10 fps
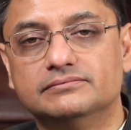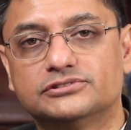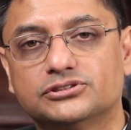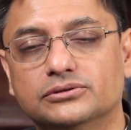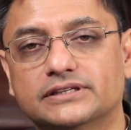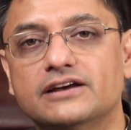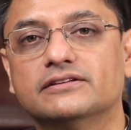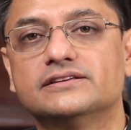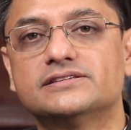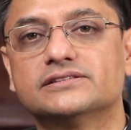So
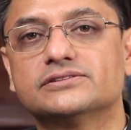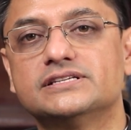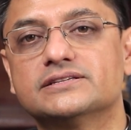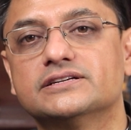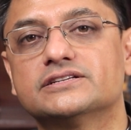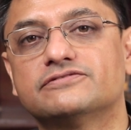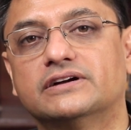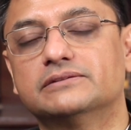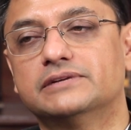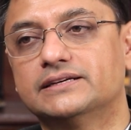this is the reason it is
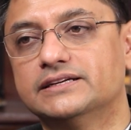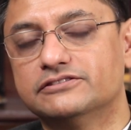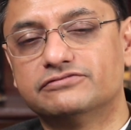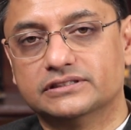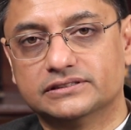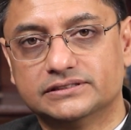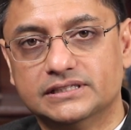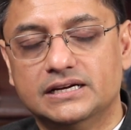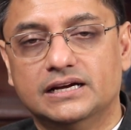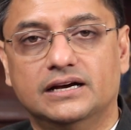fundamentally different.
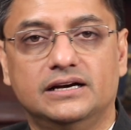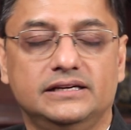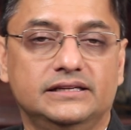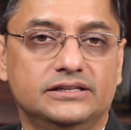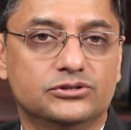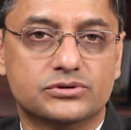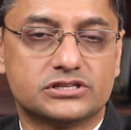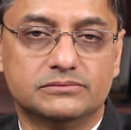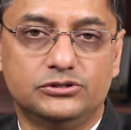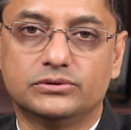In
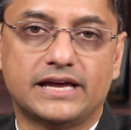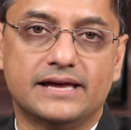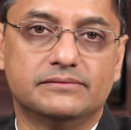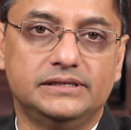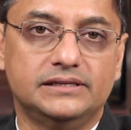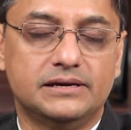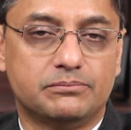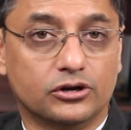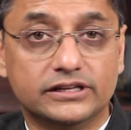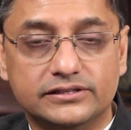Hinduism, you can be a
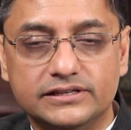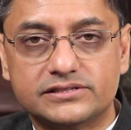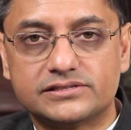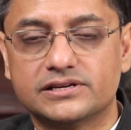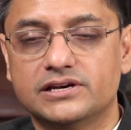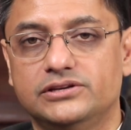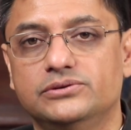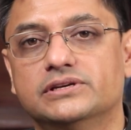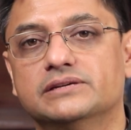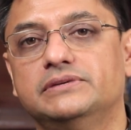polytheist,
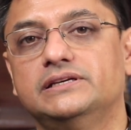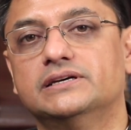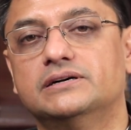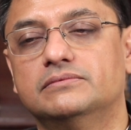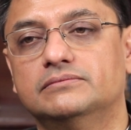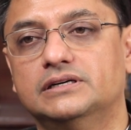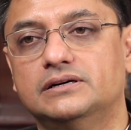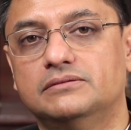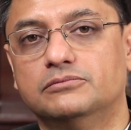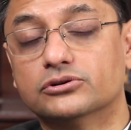you can be a
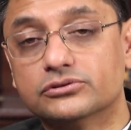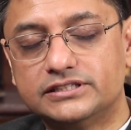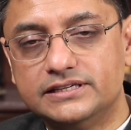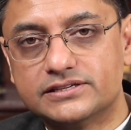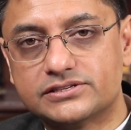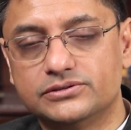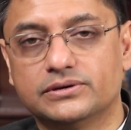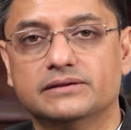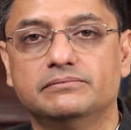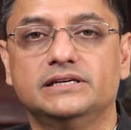monotheist, you
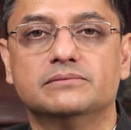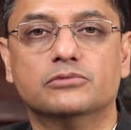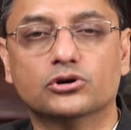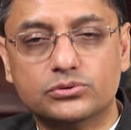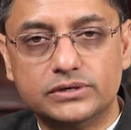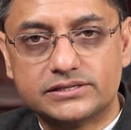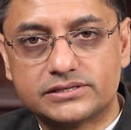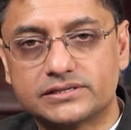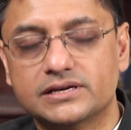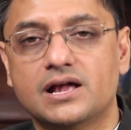can be a
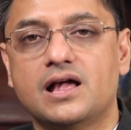monoist,